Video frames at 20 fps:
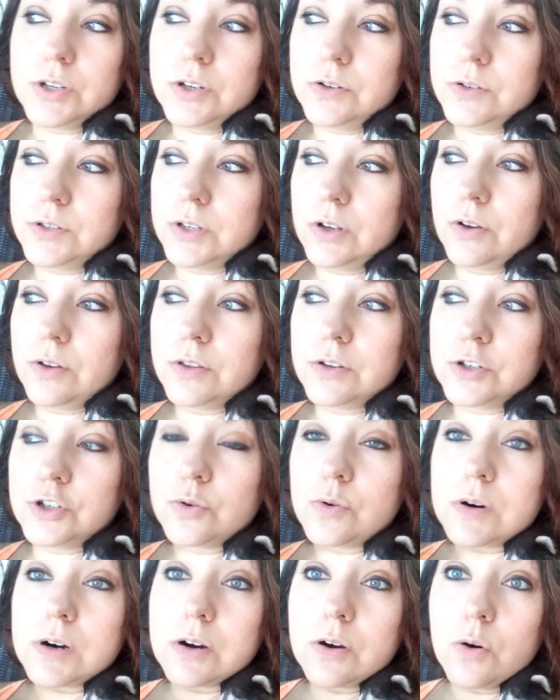So you saw the
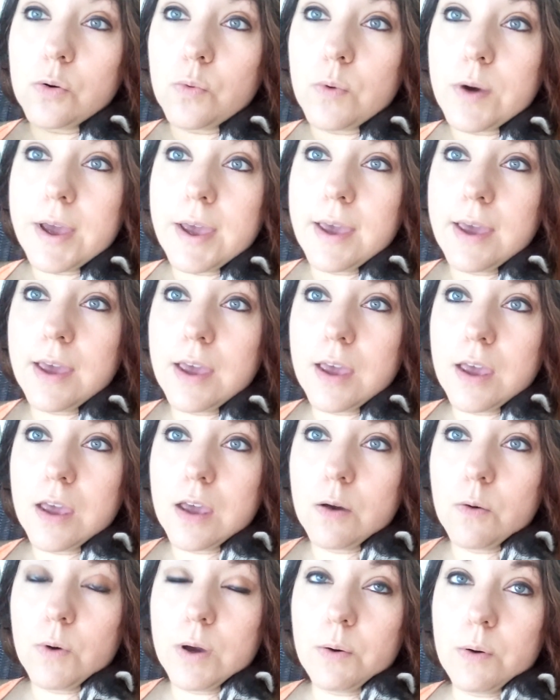shore go
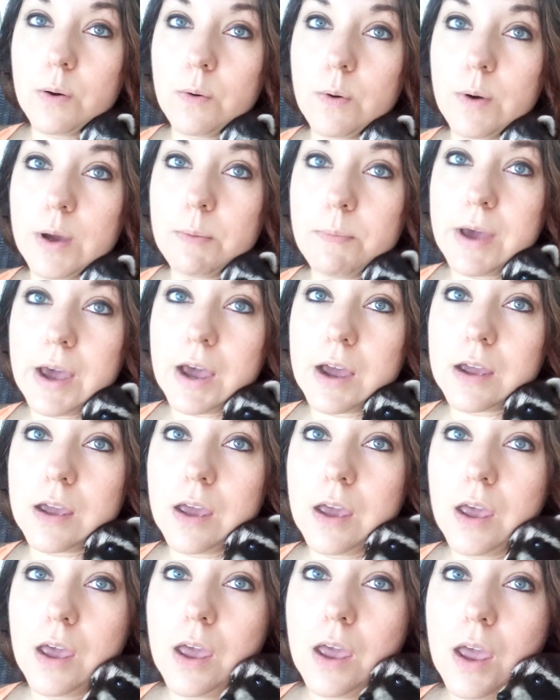way, way, way, way back.